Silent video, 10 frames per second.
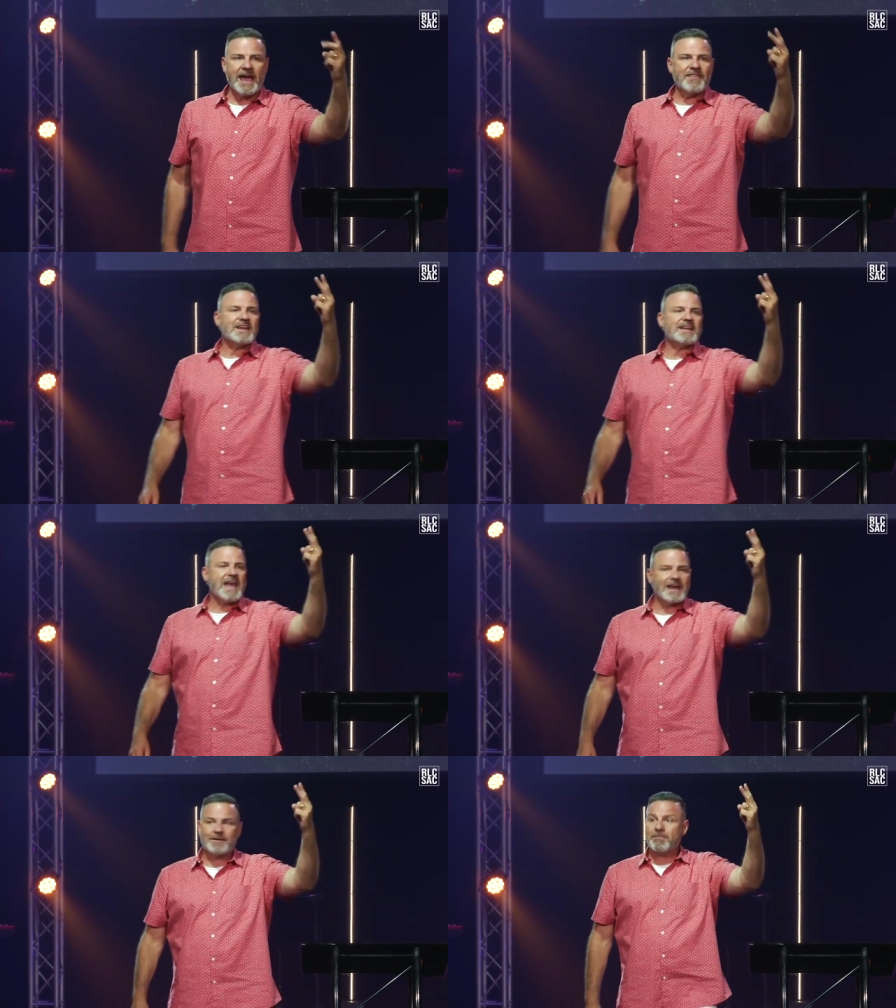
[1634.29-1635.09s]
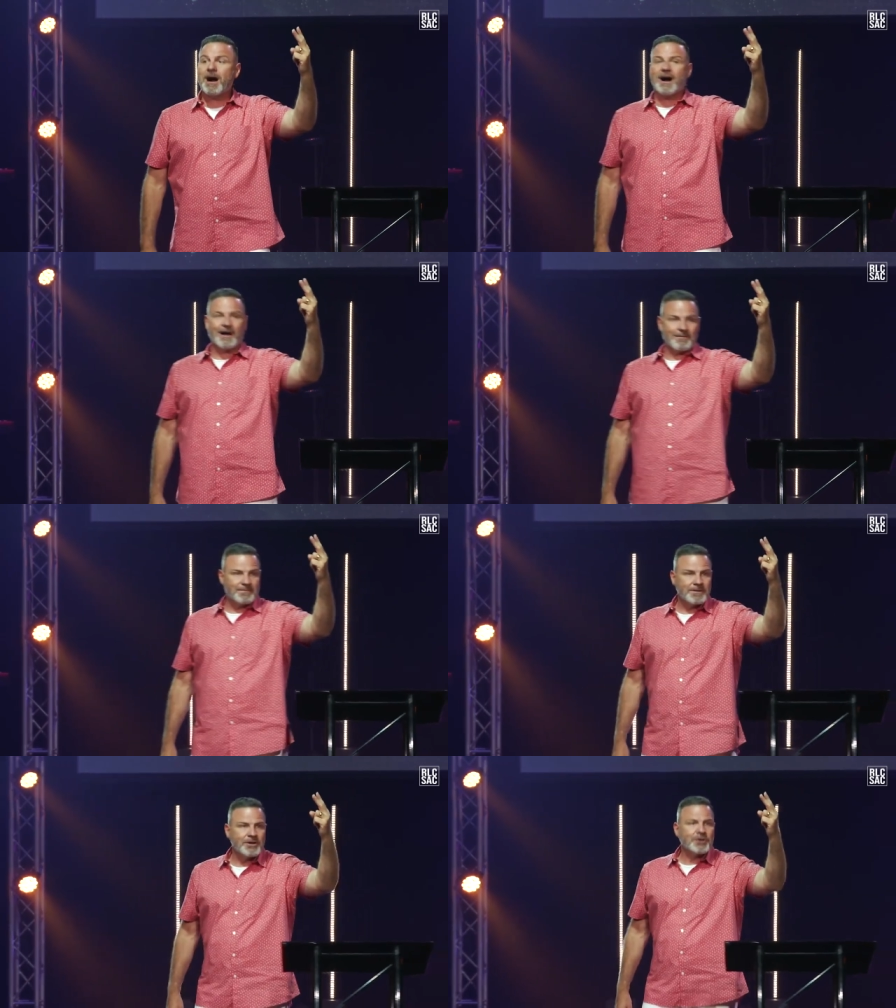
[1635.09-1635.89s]
And then he had a
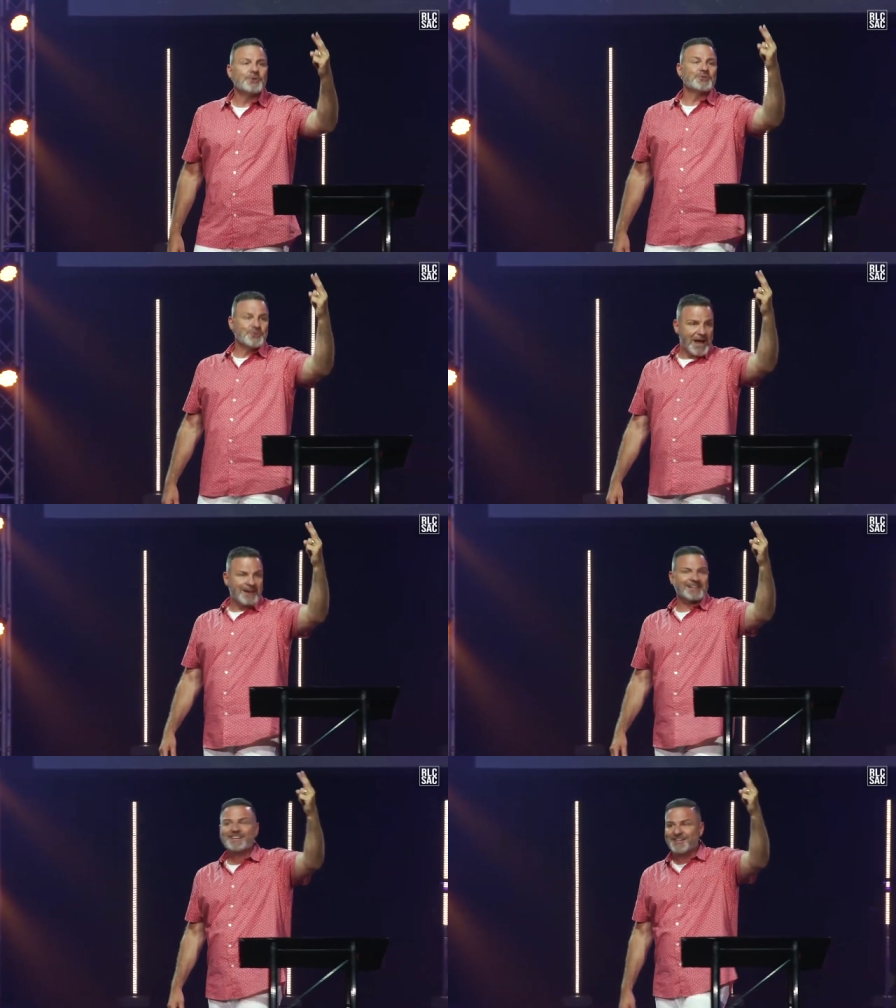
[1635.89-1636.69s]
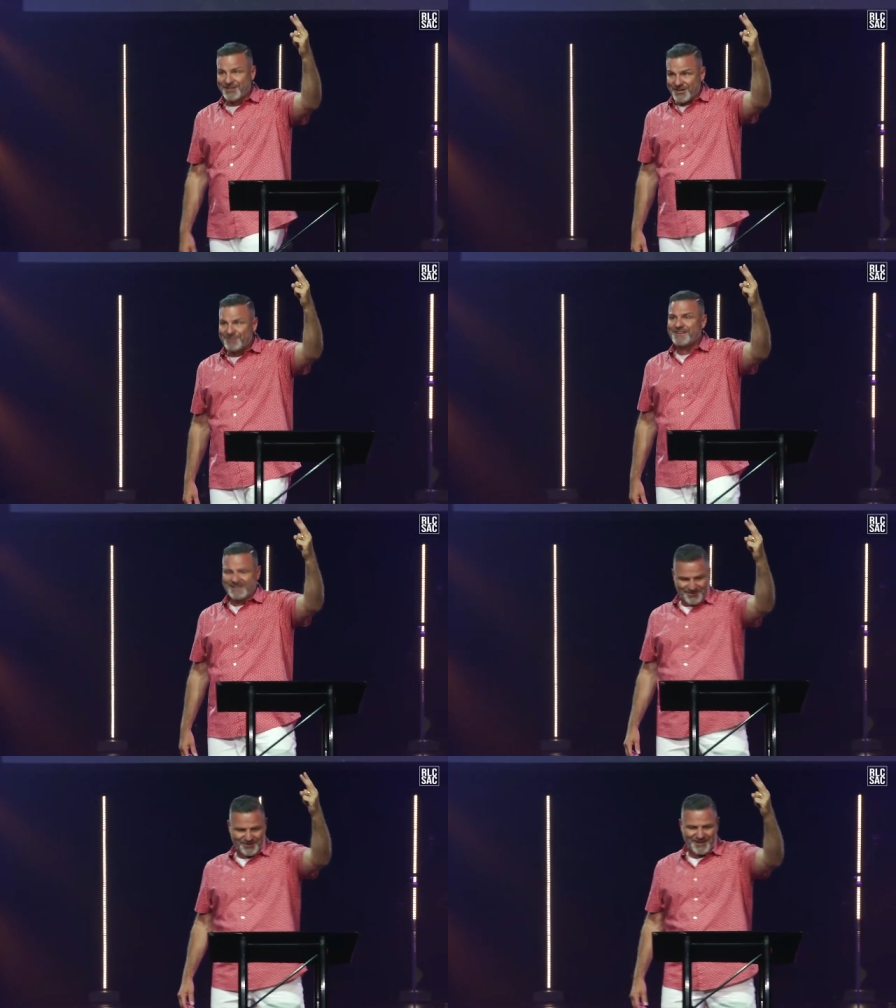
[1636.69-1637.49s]
mom who knew how to get a good
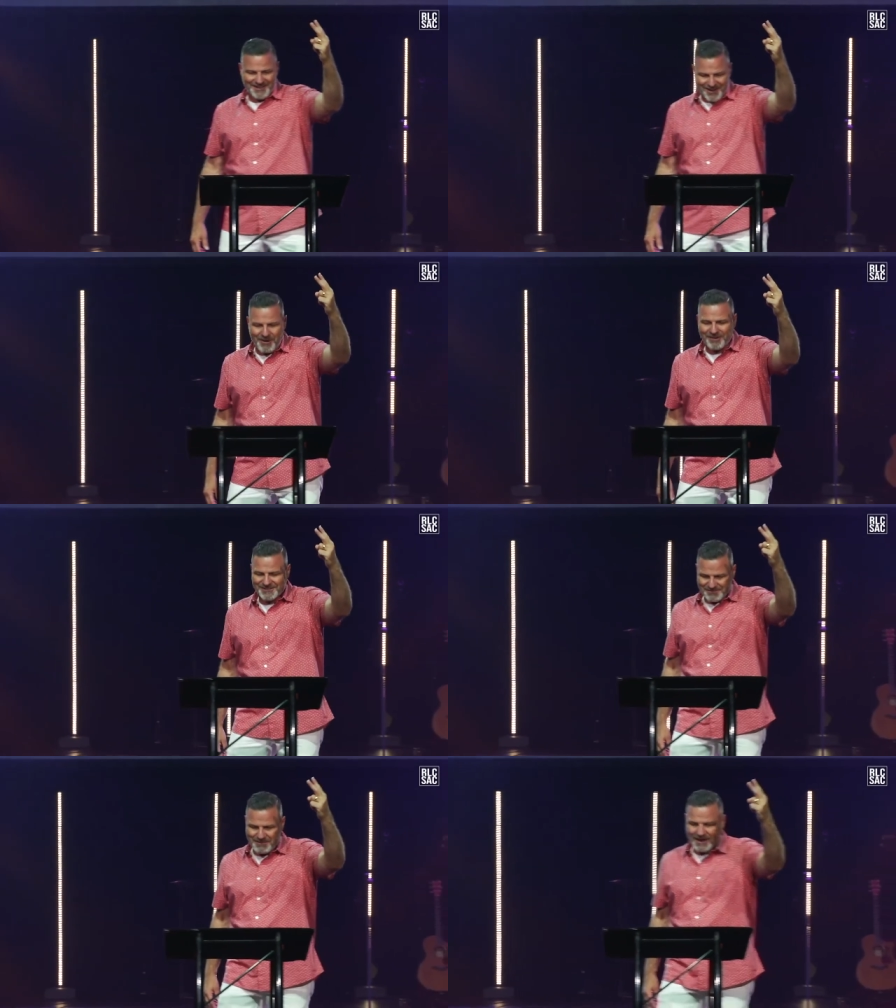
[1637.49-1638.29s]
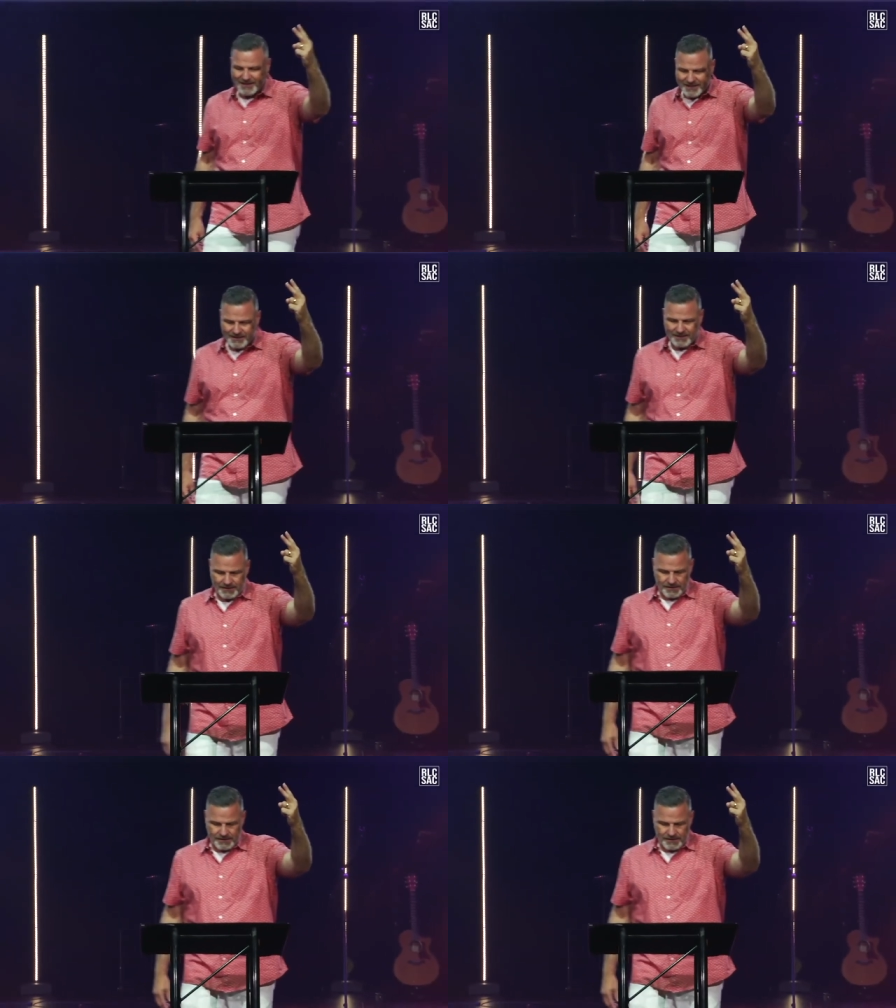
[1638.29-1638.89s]
victory. Come on, somebody.